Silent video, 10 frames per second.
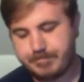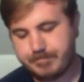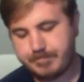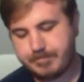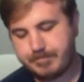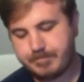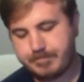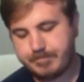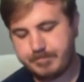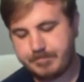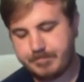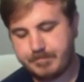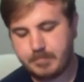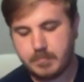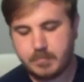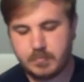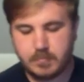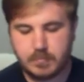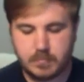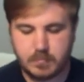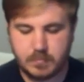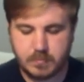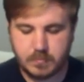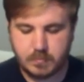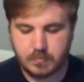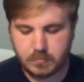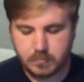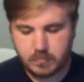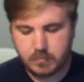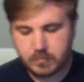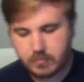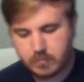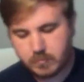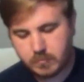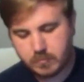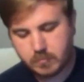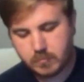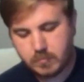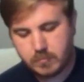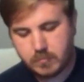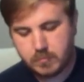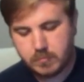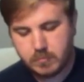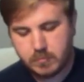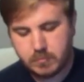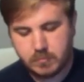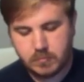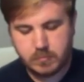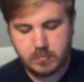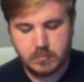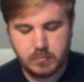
Nobody speaks.